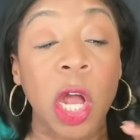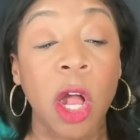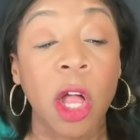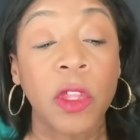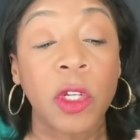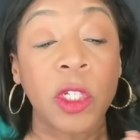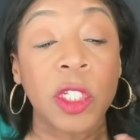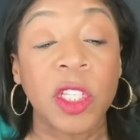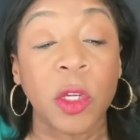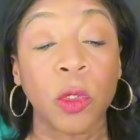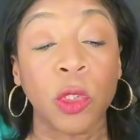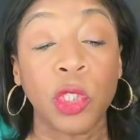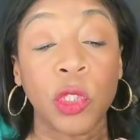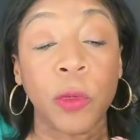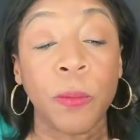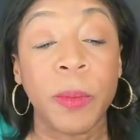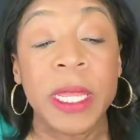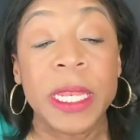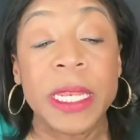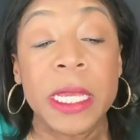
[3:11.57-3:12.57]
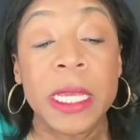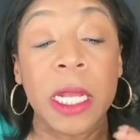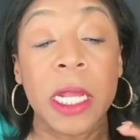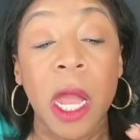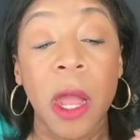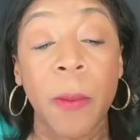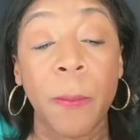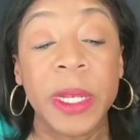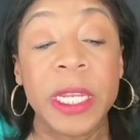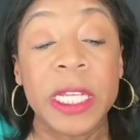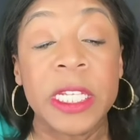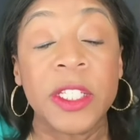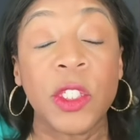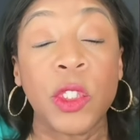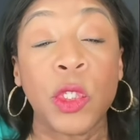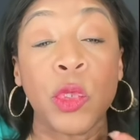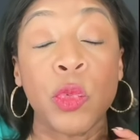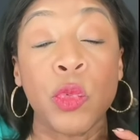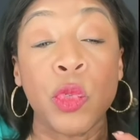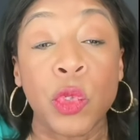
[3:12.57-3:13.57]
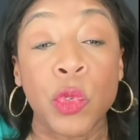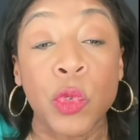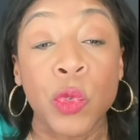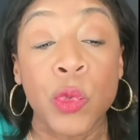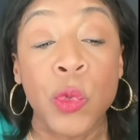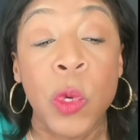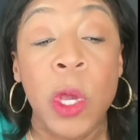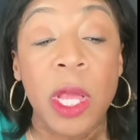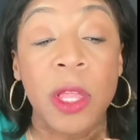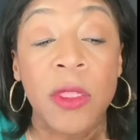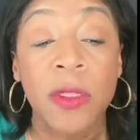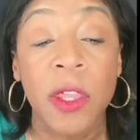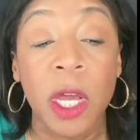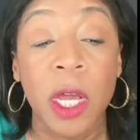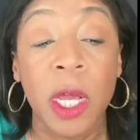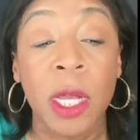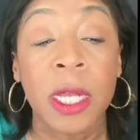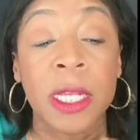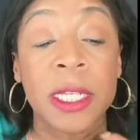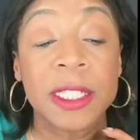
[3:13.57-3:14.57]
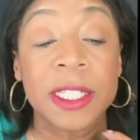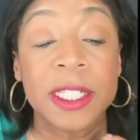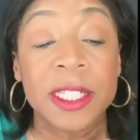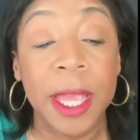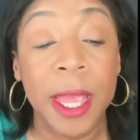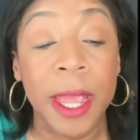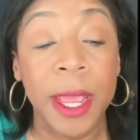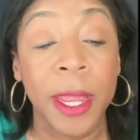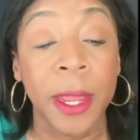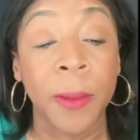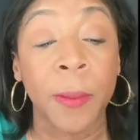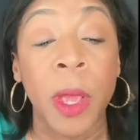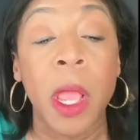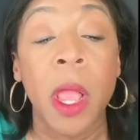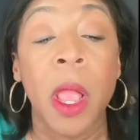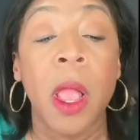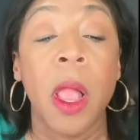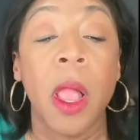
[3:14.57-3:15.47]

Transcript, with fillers: other social media companies to do the same.